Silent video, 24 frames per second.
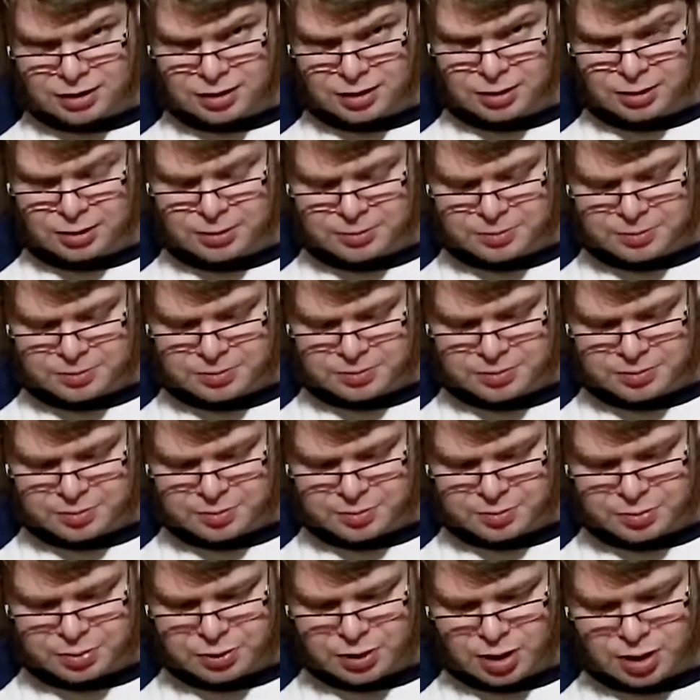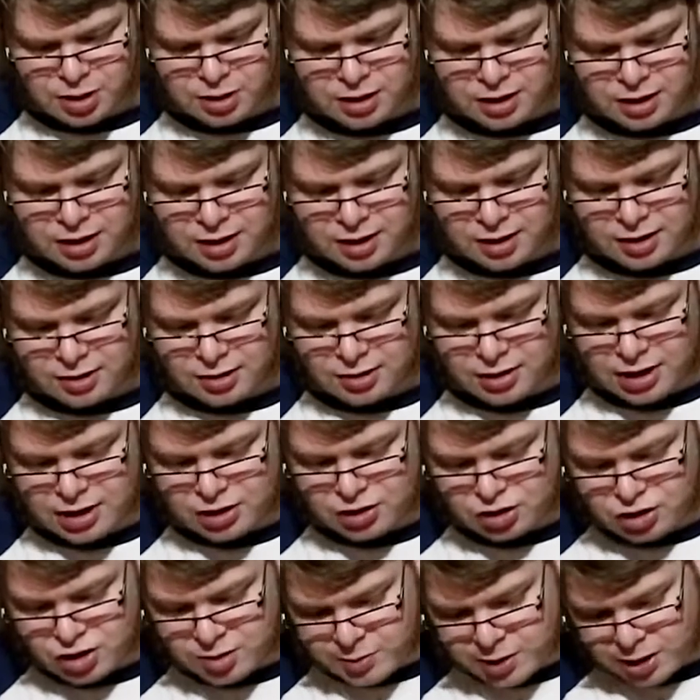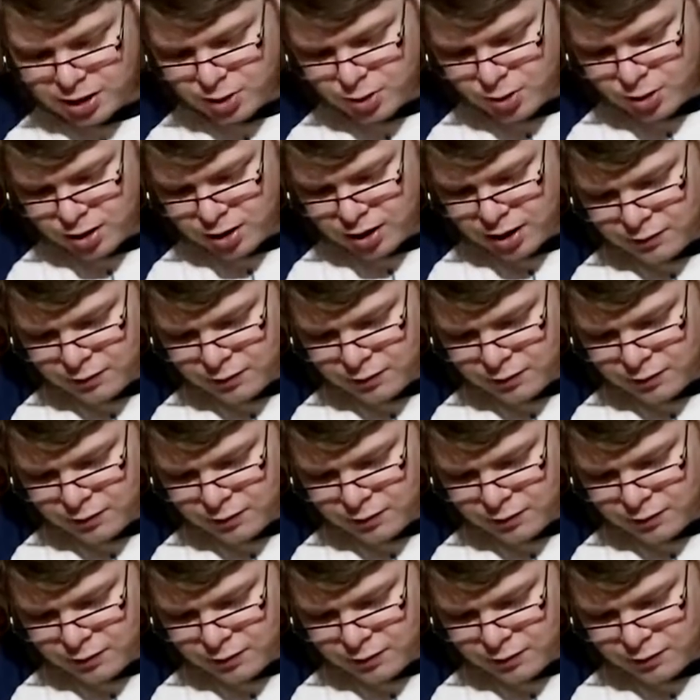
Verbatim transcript: to plug in the HDMI cord and